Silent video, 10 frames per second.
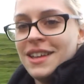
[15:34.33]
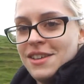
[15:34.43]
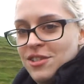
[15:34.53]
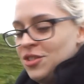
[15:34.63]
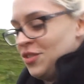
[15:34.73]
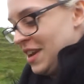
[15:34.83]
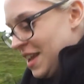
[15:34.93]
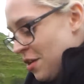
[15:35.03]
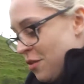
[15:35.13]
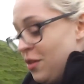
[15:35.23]
history,
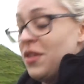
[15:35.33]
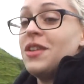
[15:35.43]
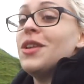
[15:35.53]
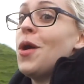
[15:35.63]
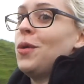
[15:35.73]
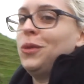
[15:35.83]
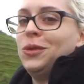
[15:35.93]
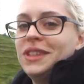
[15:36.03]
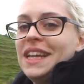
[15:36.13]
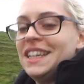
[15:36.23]
or
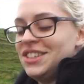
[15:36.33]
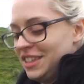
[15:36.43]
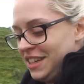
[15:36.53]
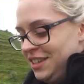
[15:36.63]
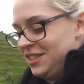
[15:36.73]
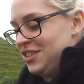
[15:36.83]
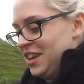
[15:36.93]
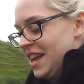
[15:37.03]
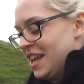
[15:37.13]
old ancient history.